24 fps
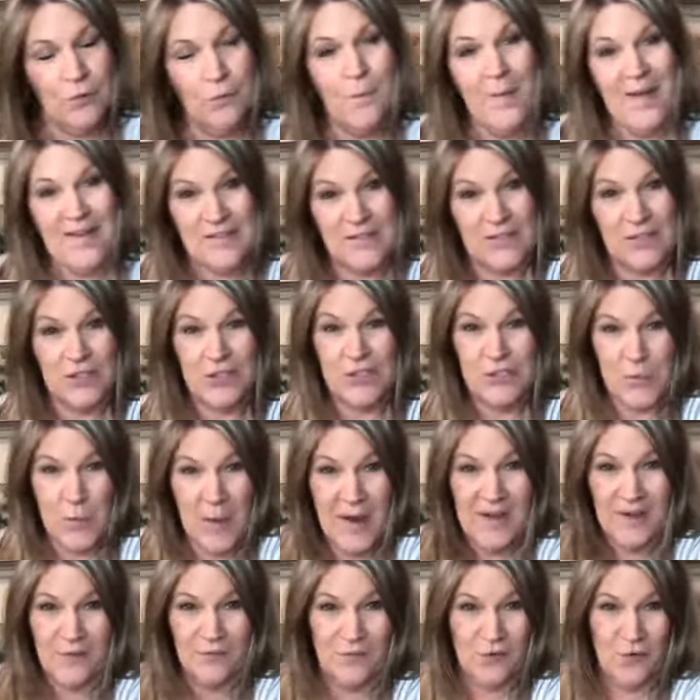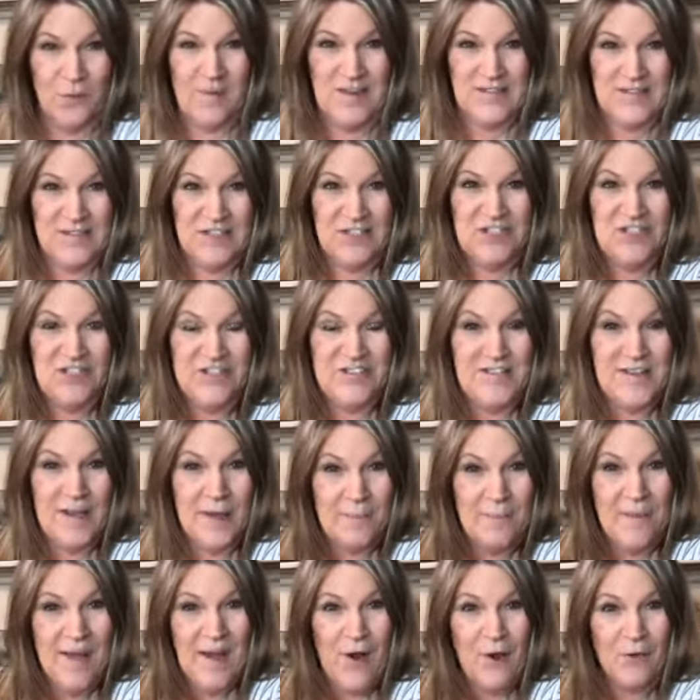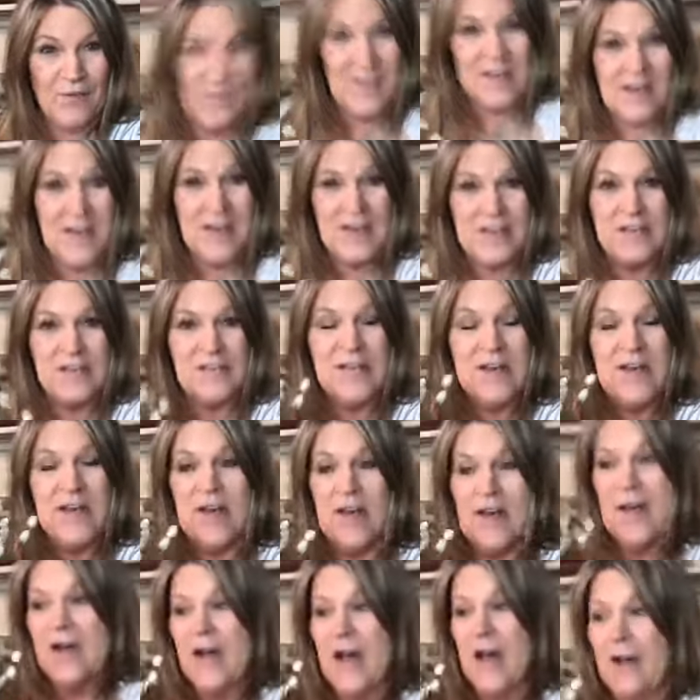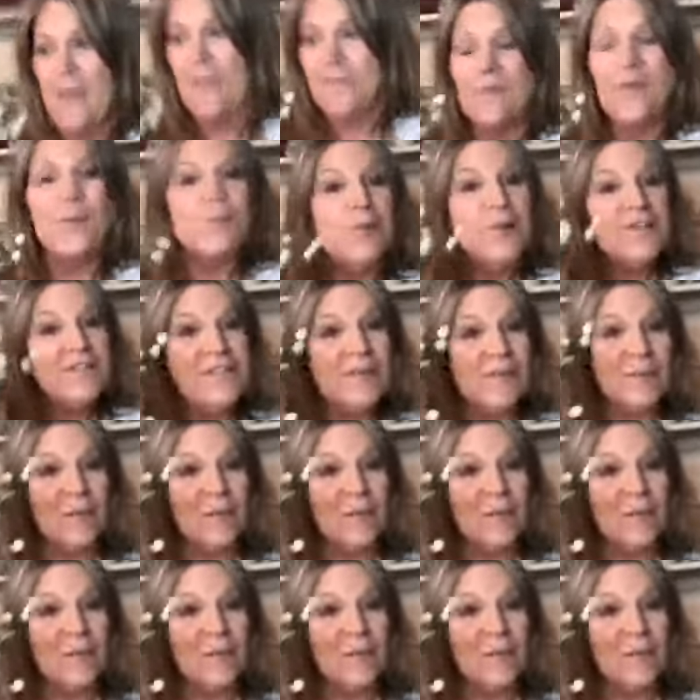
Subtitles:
messages, quite a few messages about these, the pussy